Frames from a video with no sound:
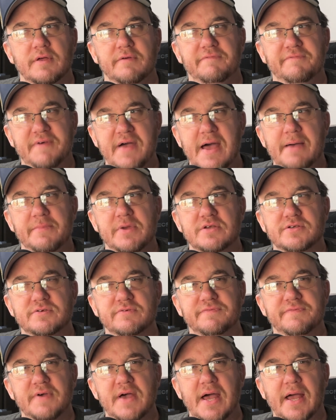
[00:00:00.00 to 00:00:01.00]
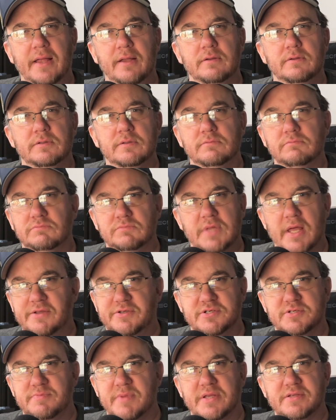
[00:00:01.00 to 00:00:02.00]
fat makes you fat. That
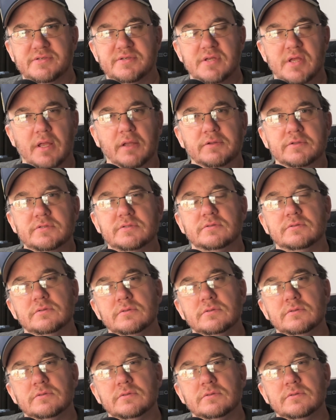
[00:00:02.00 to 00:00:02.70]
just makes sense.